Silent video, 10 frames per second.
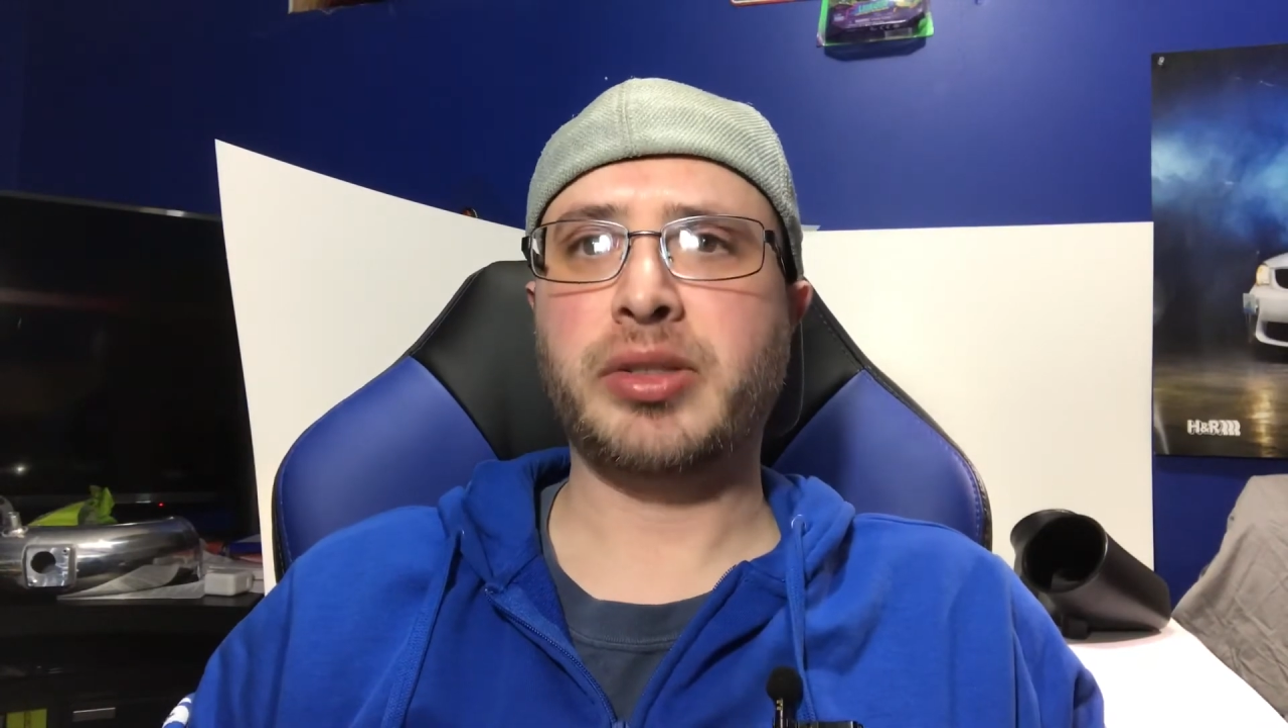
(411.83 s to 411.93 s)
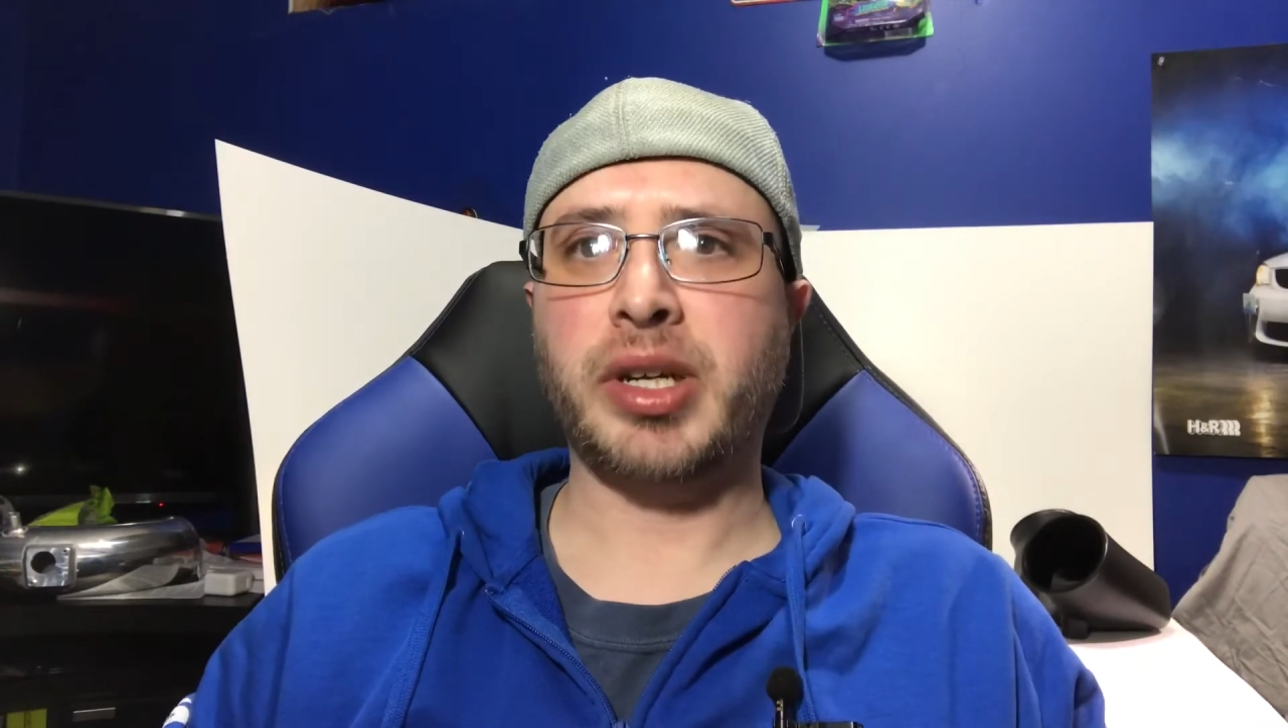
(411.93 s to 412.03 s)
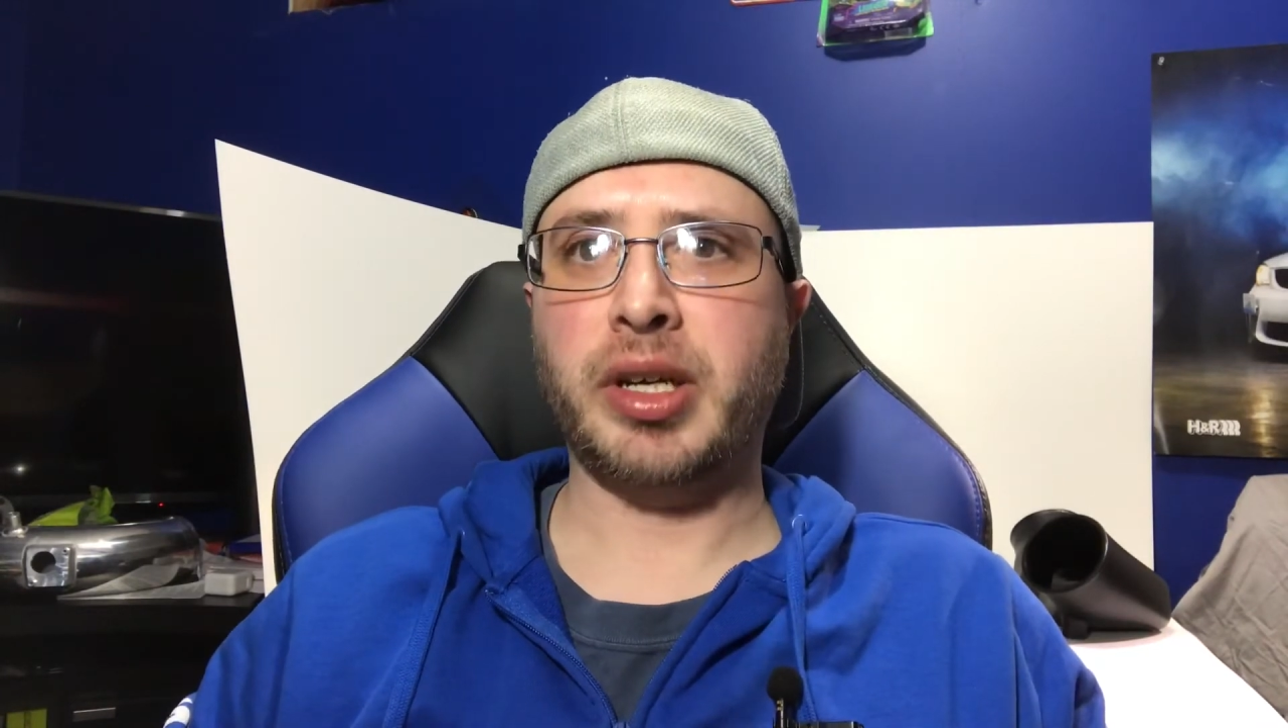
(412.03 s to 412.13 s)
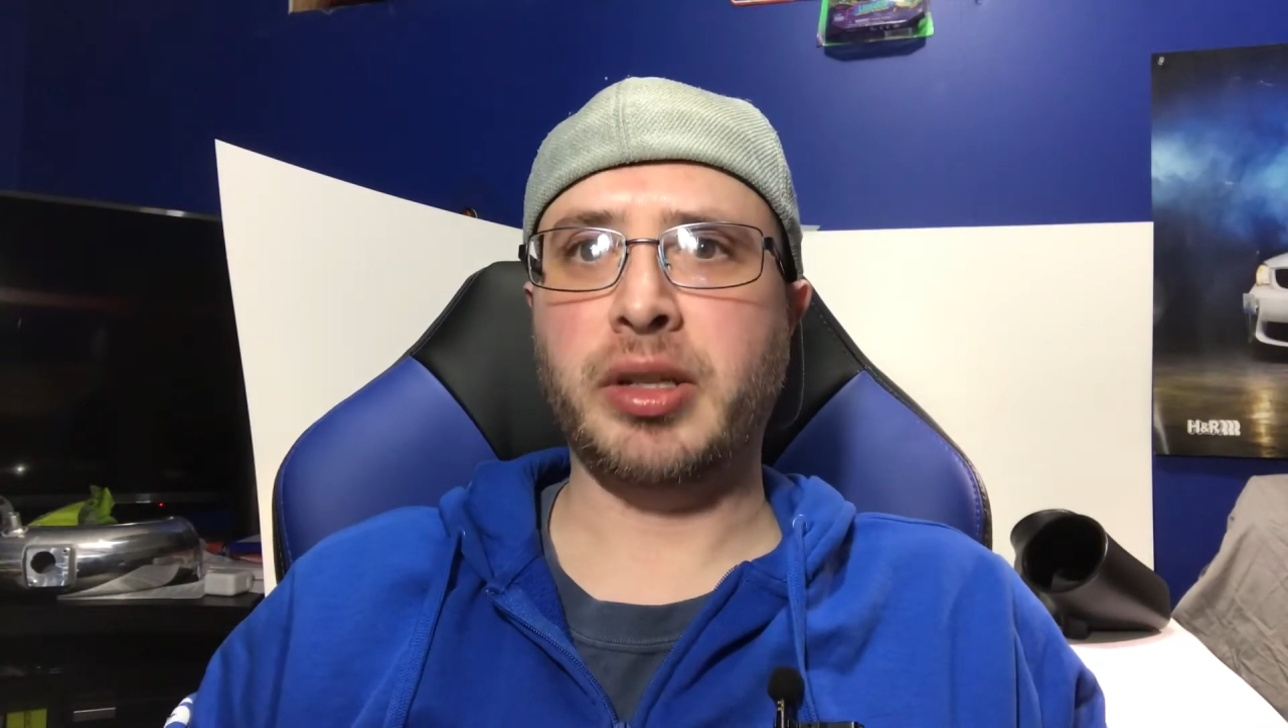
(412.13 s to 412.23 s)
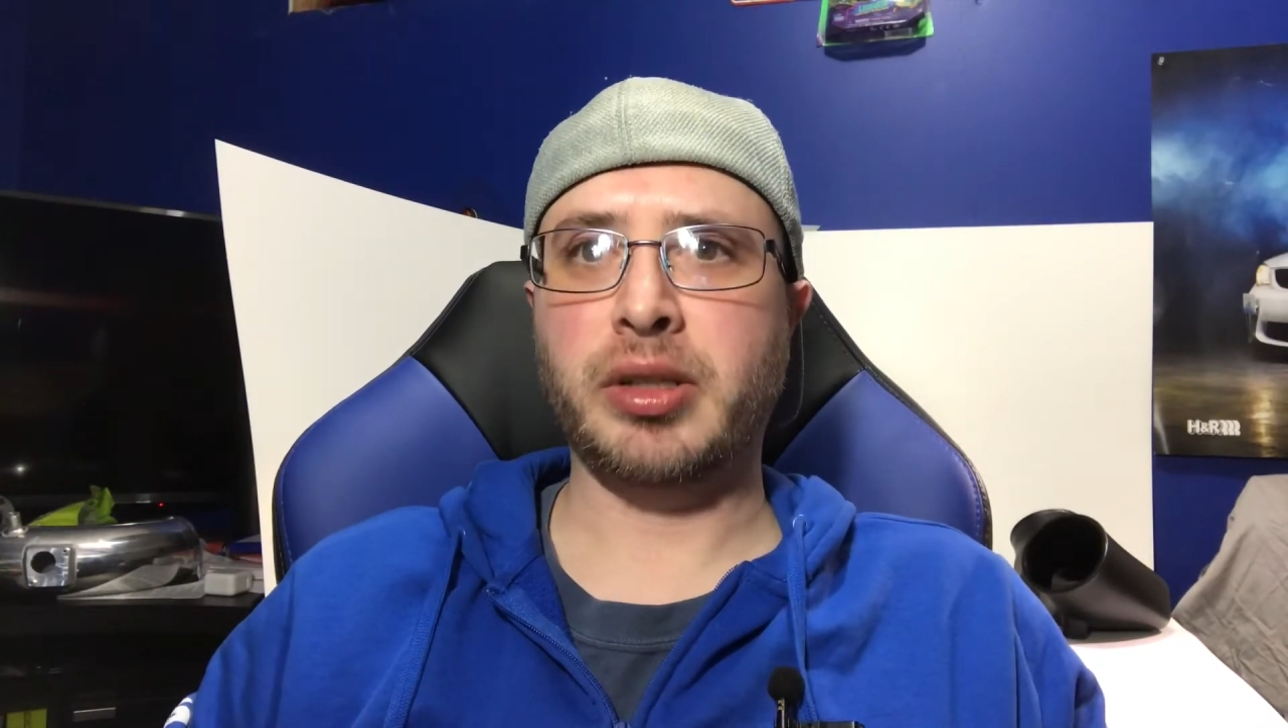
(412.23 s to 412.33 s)
so I
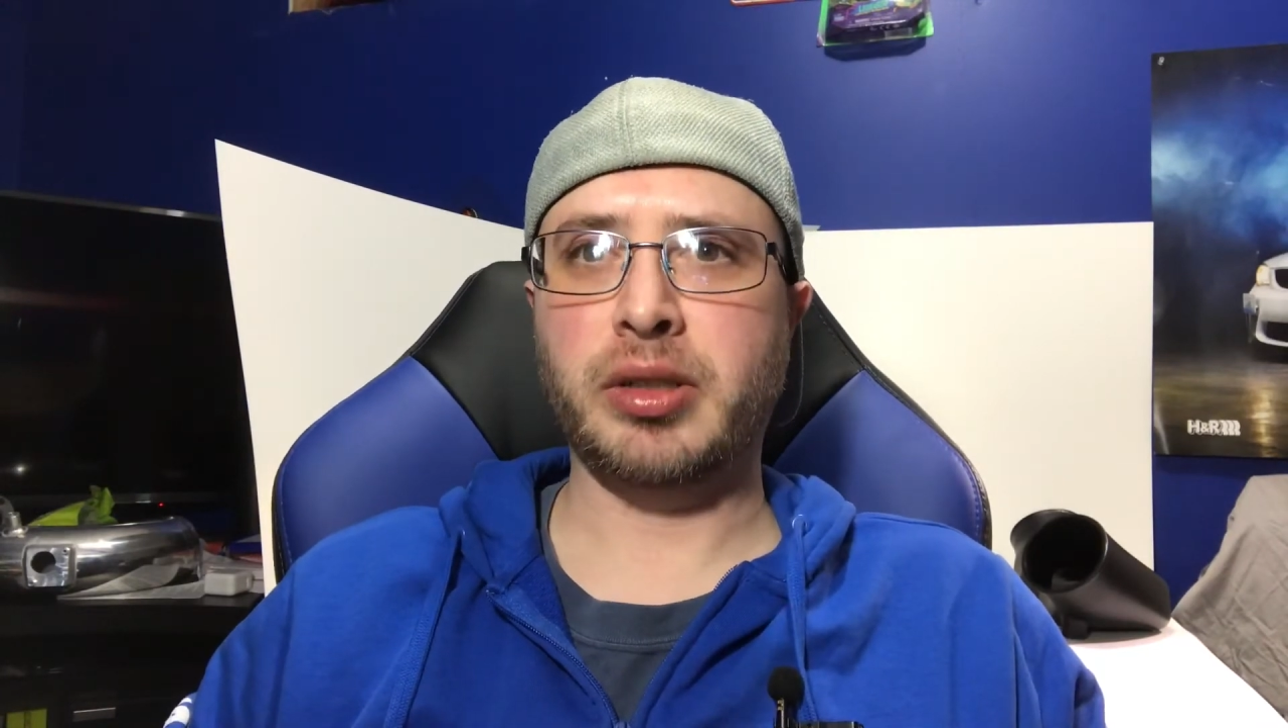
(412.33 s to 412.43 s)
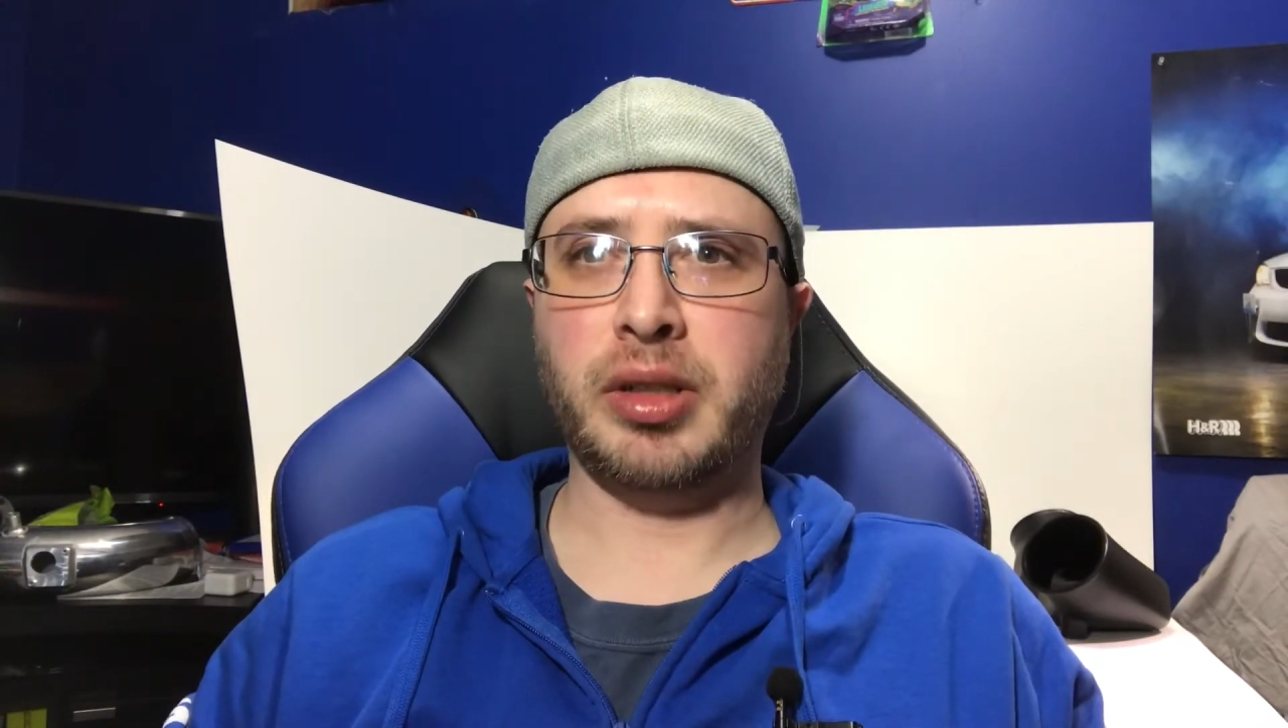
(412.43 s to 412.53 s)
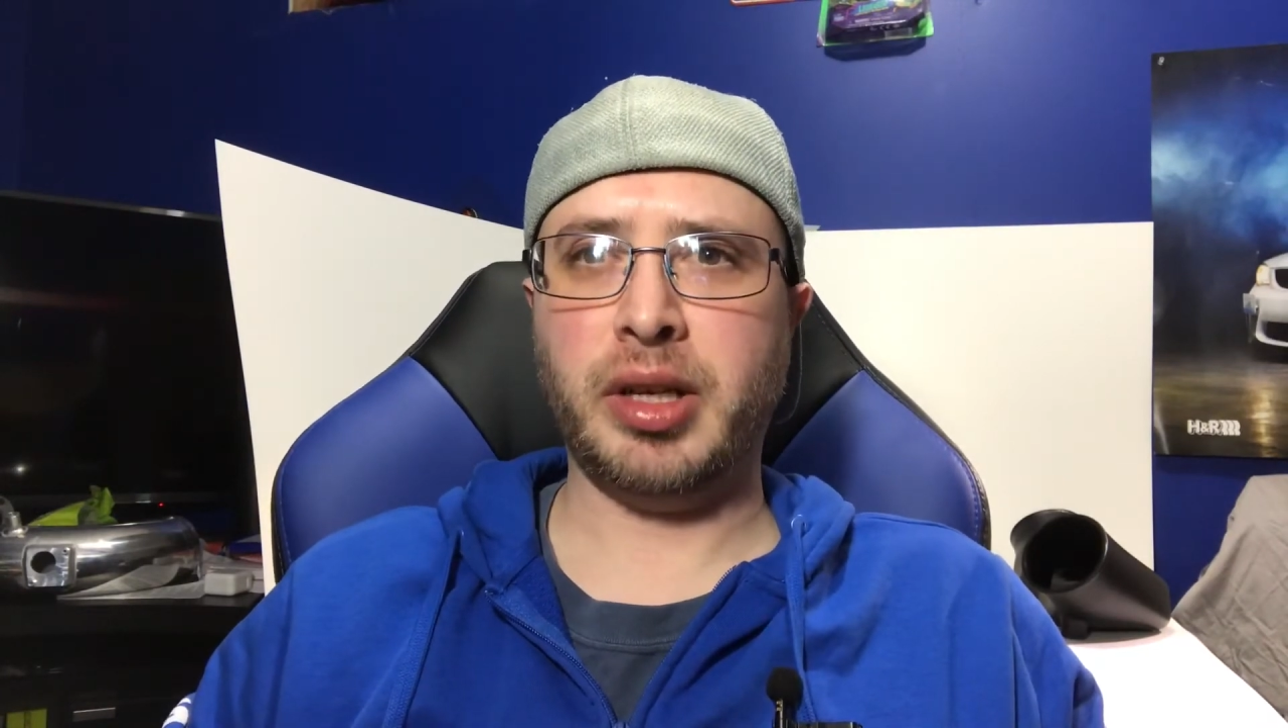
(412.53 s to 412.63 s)
can